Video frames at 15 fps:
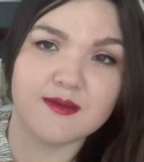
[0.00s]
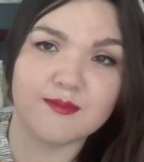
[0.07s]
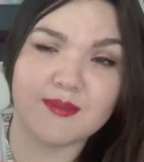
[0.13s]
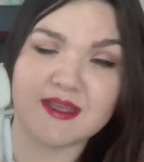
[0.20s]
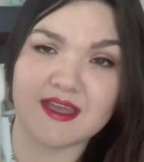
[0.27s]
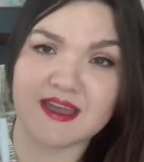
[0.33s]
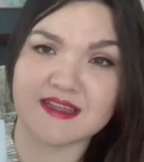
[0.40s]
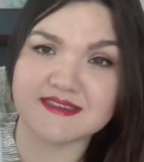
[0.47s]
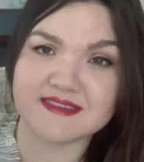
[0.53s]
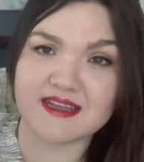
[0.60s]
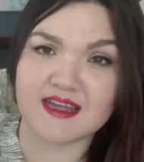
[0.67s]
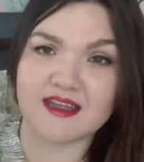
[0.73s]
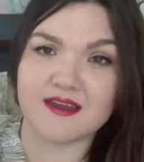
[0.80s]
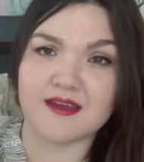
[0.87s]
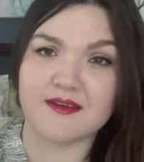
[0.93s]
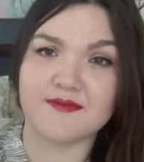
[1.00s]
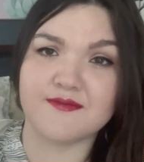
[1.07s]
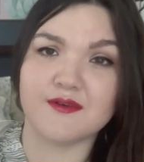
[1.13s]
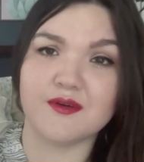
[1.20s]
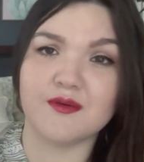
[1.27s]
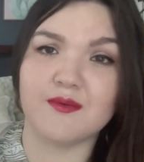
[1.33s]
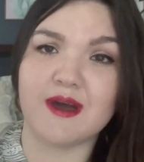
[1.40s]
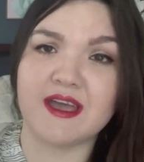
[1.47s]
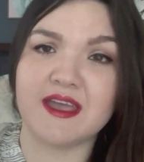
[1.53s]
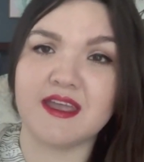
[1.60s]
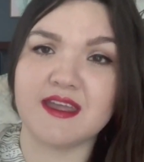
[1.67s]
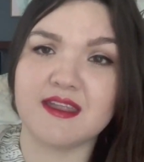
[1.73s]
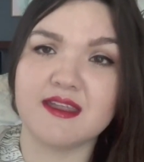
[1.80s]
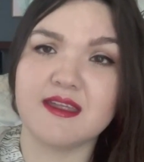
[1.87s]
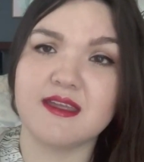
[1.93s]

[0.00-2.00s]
But yeah, it's not a full white.